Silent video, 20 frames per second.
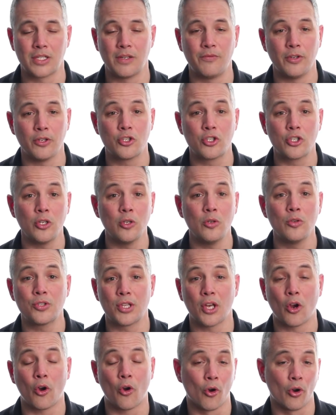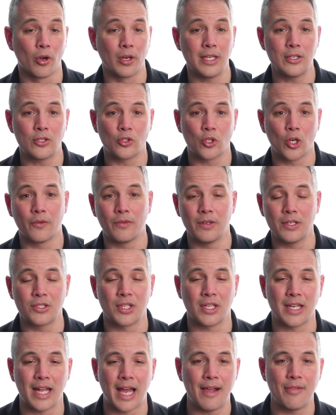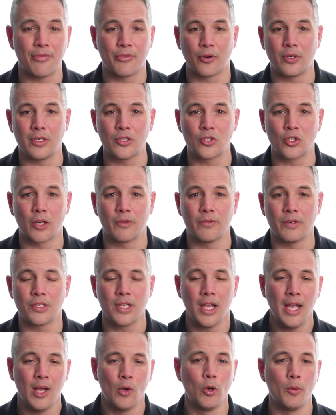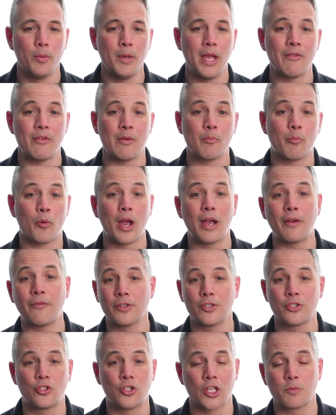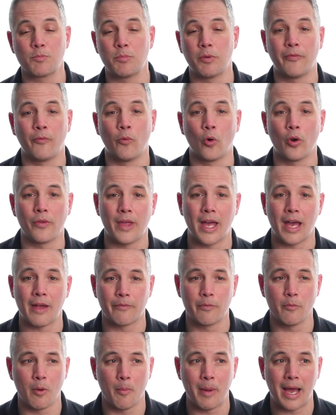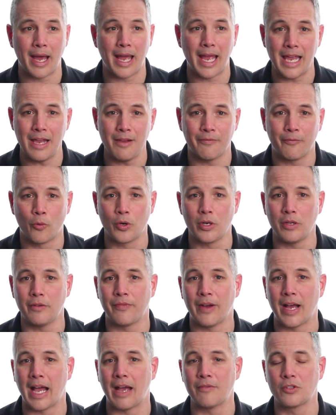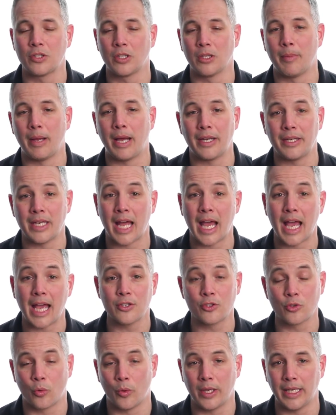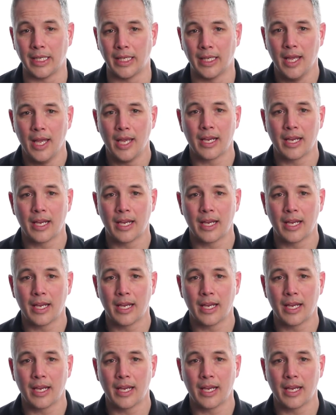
If you choose the early service, the 9:30 service, we'll be having breakfast just before that from about 8:45 till about 9:20.